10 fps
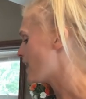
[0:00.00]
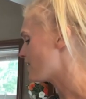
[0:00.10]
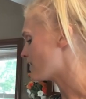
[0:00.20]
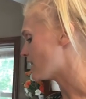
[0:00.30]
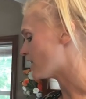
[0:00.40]

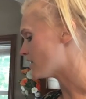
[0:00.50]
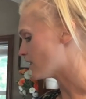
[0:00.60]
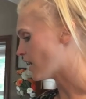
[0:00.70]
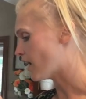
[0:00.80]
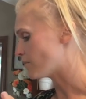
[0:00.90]
And then
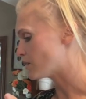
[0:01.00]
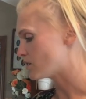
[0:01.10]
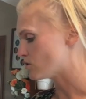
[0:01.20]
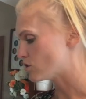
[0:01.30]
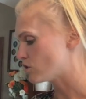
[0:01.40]
I'm
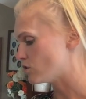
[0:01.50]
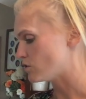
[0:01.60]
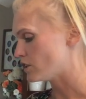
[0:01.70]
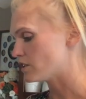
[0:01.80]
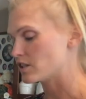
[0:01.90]
going to
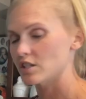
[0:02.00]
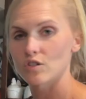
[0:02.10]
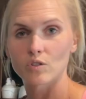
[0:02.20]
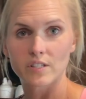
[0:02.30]
do, he's going to do the